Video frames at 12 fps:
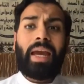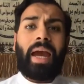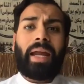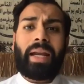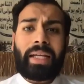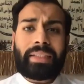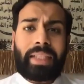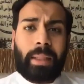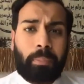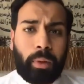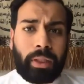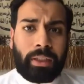And at that
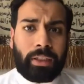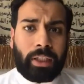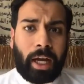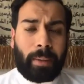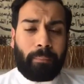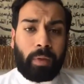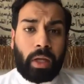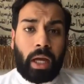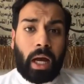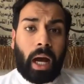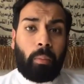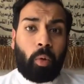point in time,
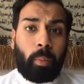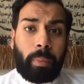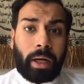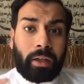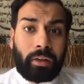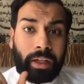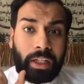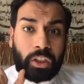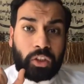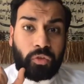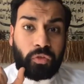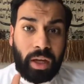Abu Bakr, in
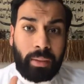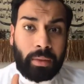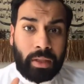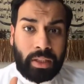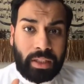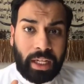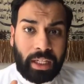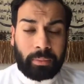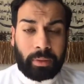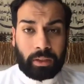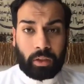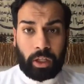his famous statement